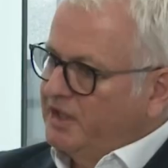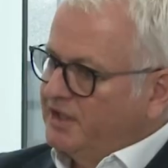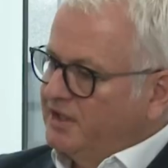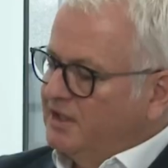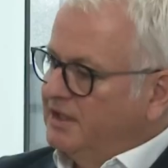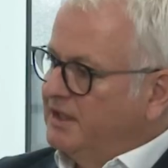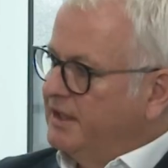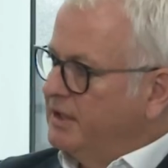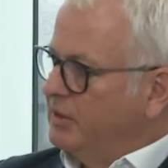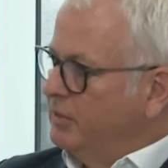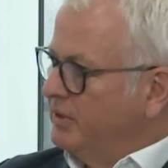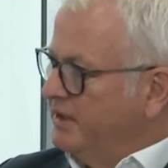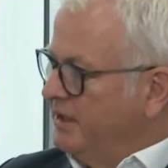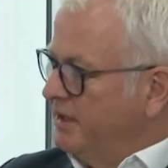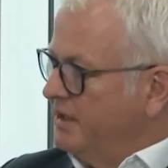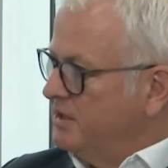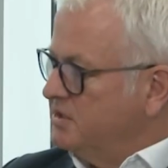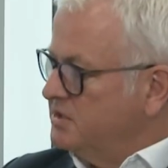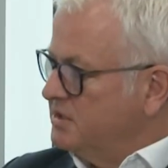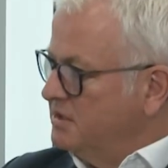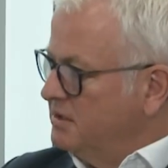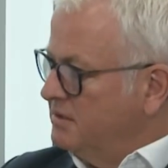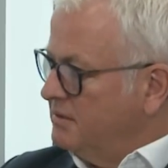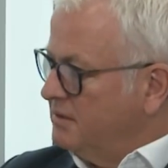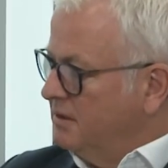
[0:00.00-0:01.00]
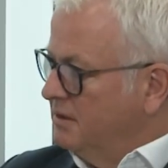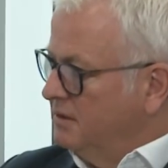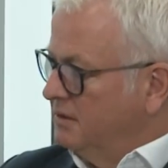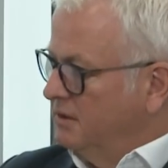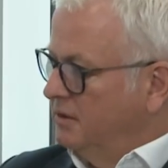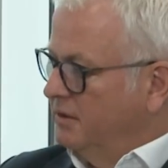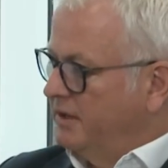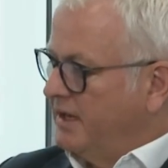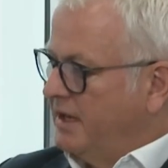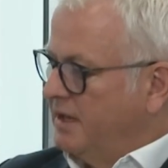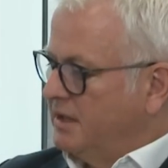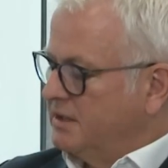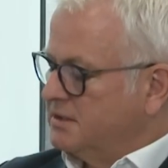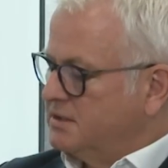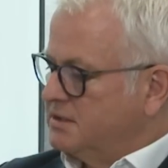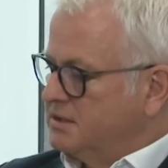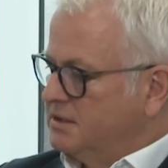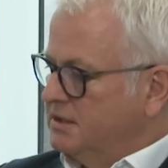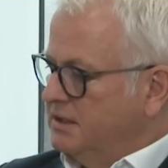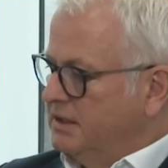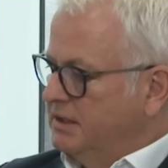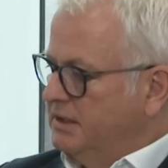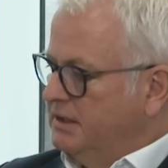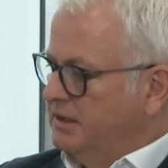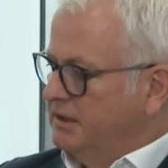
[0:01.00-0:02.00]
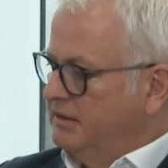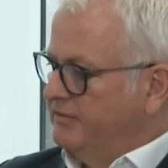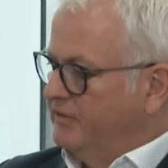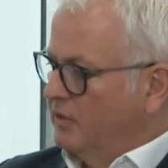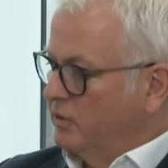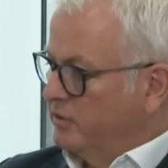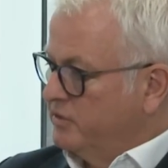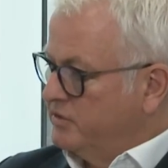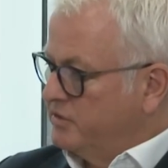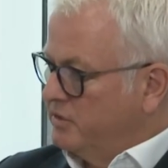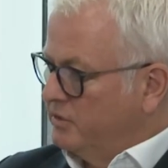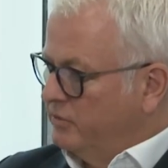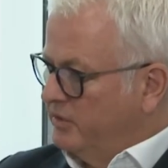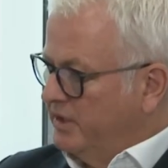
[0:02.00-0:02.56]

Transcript: at a liquidation, look at voluntary